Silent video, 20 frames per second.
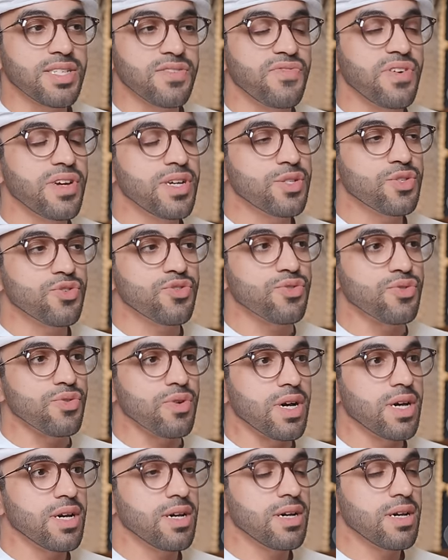That's very
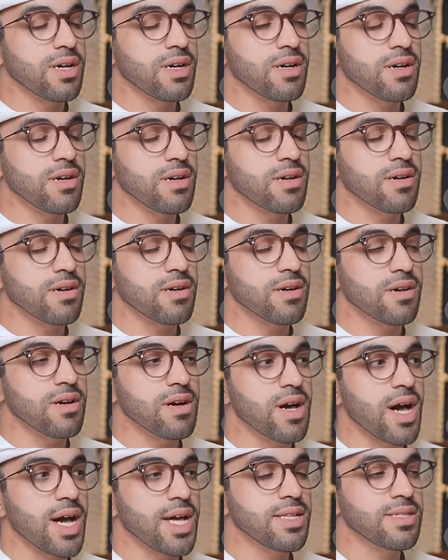true,
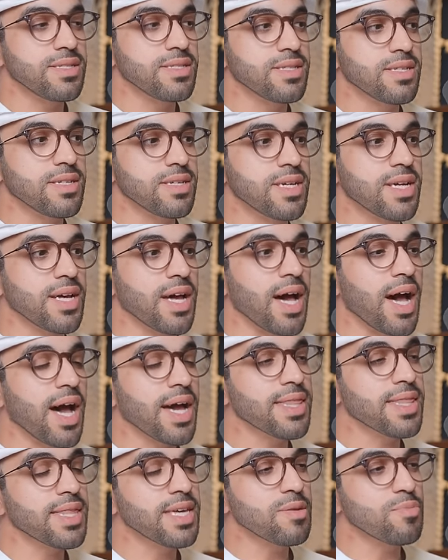uh, and
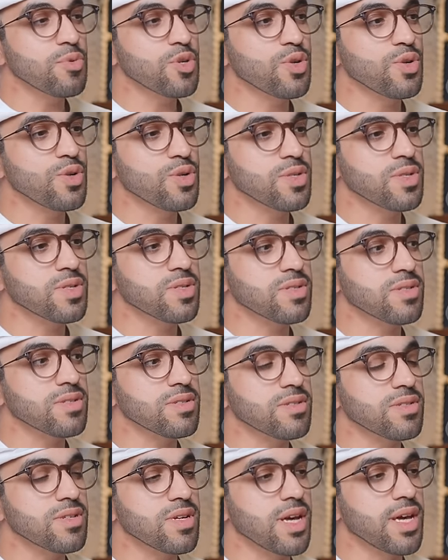I think
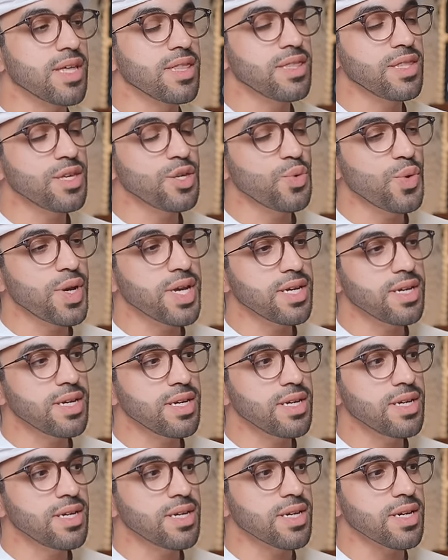because in the U A
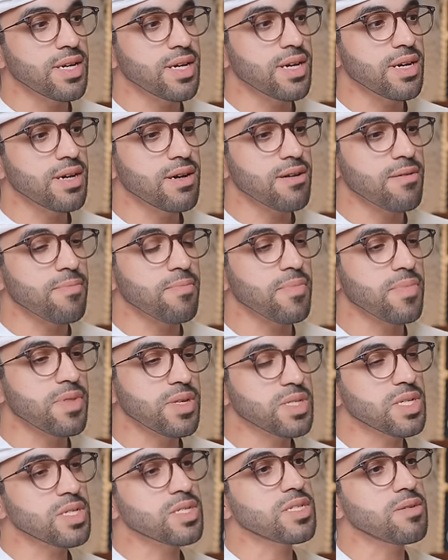E um,
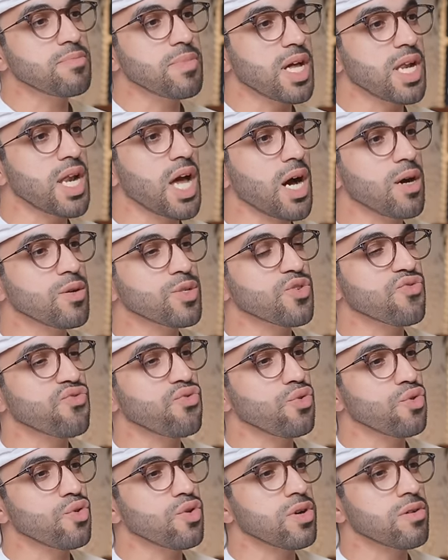the system allows
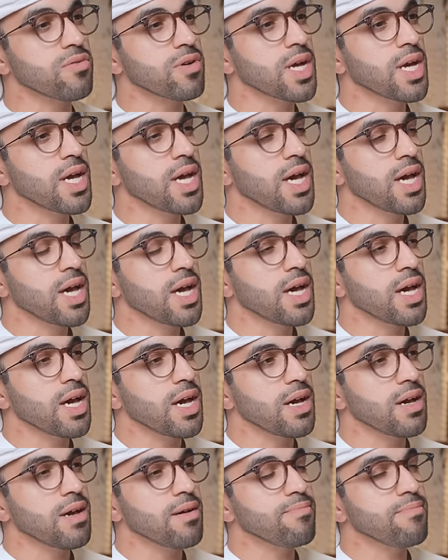for
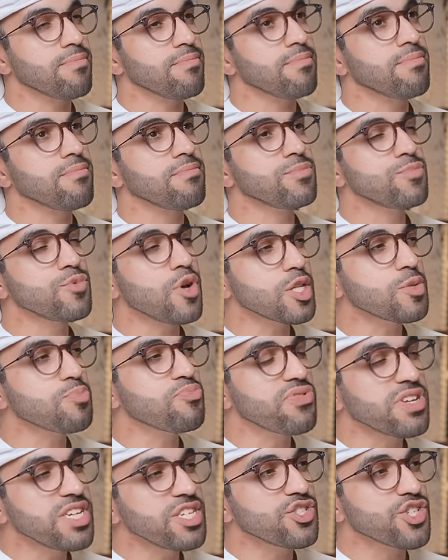
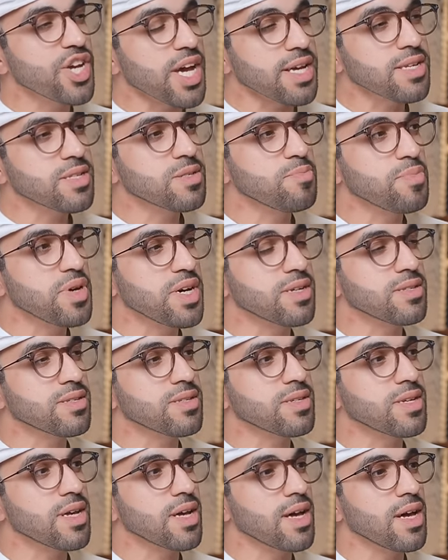not pre-checks,
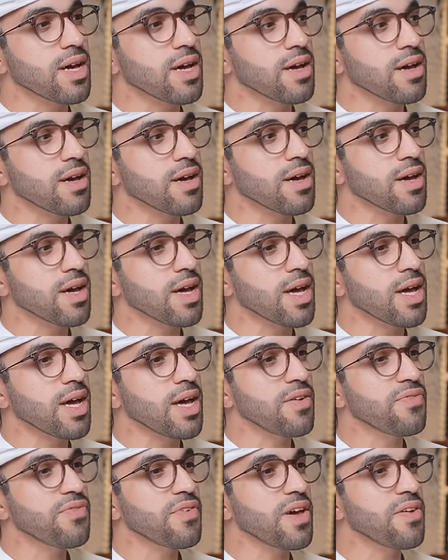but uh,
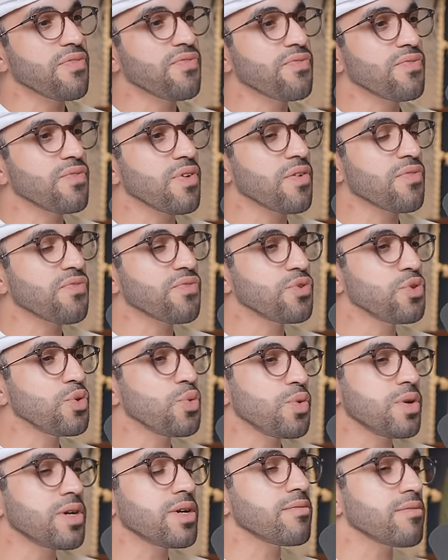if if if
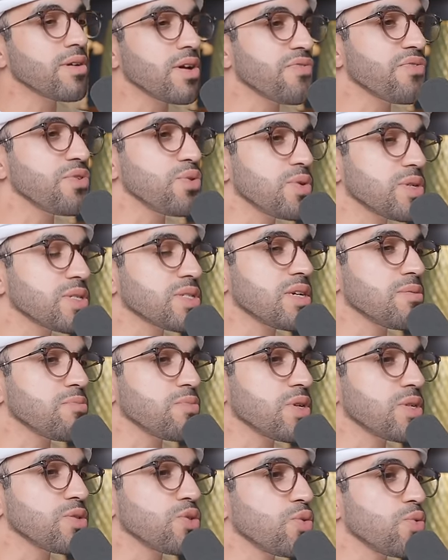you were if you were
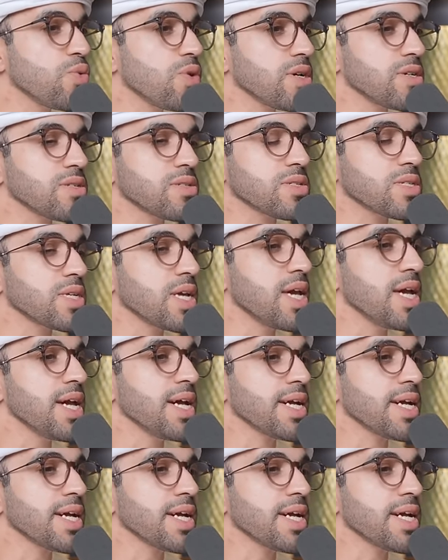someone who was